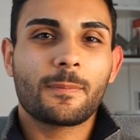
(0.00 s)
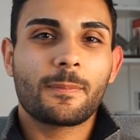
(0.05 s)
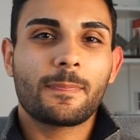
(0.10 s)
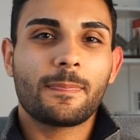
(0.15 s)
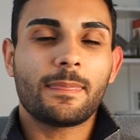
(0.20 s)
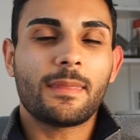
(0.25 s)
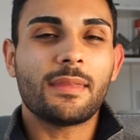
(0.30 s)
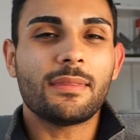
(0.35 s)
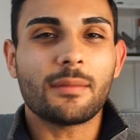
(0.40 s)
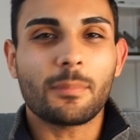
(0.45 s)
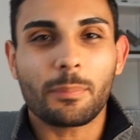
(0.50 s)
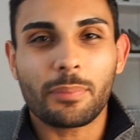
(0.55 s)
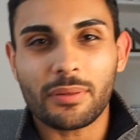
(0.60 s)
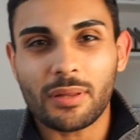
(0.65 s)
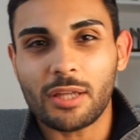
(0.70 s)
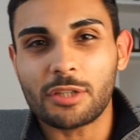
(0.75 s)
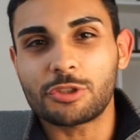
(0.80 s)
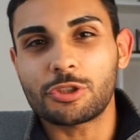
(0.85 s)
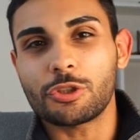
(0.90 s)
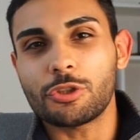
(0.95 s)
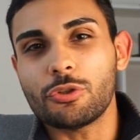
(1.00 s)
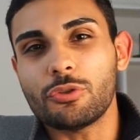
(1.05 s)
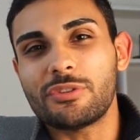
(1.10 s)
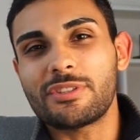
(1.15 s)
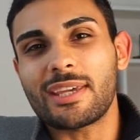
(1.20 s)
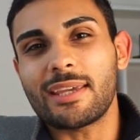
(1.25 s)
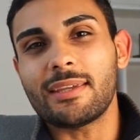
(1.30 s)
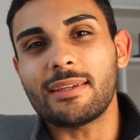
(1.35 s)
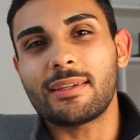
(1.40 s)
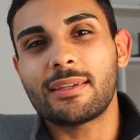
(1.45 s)
than the pleasure you
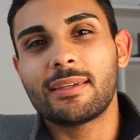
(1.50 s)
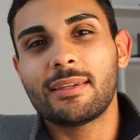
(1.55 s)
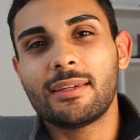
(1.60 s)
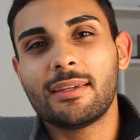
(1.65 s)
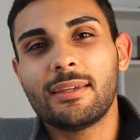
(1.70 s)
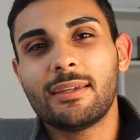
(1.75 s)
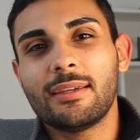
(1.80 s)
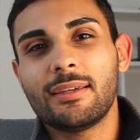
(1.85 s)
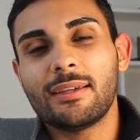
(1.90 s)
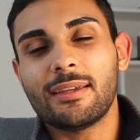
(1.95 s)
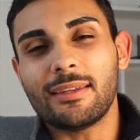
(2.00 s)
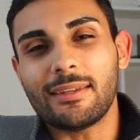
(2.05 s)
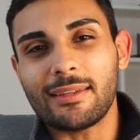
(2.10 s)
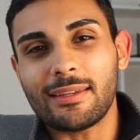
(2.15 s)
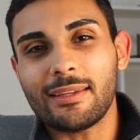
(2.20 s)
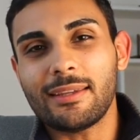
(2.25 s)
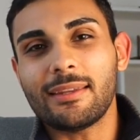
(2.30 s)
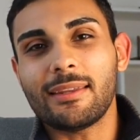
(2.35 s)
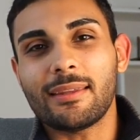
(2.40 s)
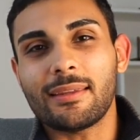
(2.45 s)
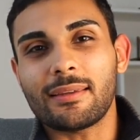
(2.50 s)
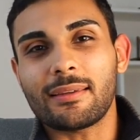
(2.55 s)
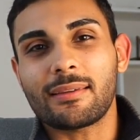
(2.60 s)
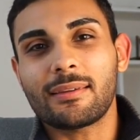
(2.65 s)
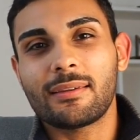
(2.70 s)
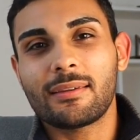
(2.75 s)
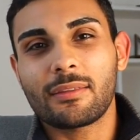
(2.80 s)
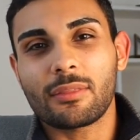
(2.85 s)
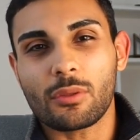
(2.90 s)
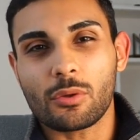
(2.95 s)
take in eating
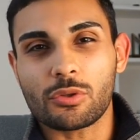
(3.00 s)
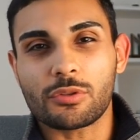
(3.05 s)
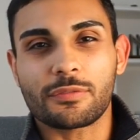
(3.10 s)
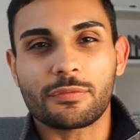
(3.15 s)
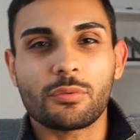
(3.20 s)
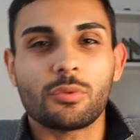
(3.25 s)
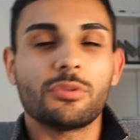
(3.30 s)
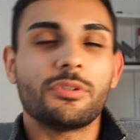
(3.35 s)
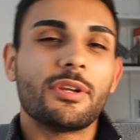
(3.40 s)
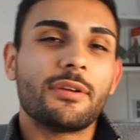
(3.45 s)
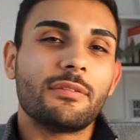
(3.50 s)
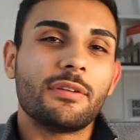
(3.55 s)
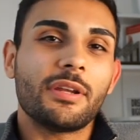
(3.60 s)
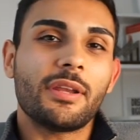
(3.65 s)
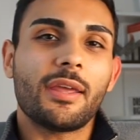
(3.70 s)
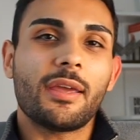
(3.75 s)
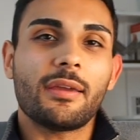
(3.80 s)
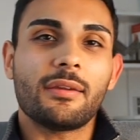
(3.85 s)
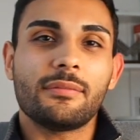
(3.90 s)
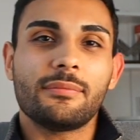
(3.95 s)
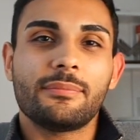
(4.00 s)
those foods every day.